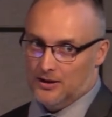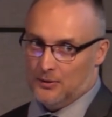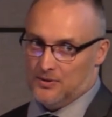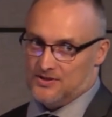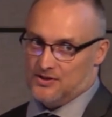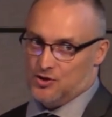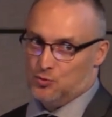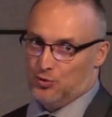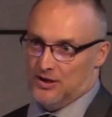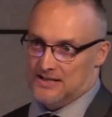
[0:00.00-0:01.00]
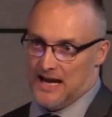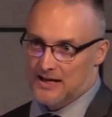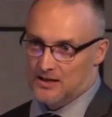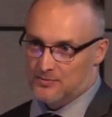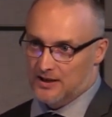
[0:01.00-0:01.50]
It was the
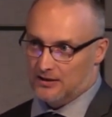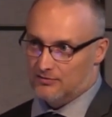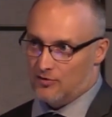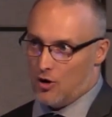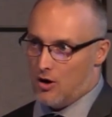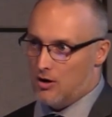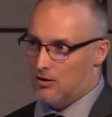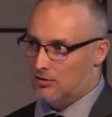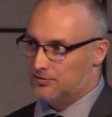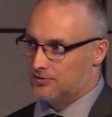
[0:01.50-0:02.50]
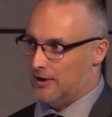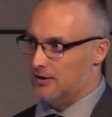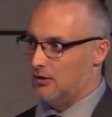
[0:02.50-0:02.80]
superintendent being involved, right?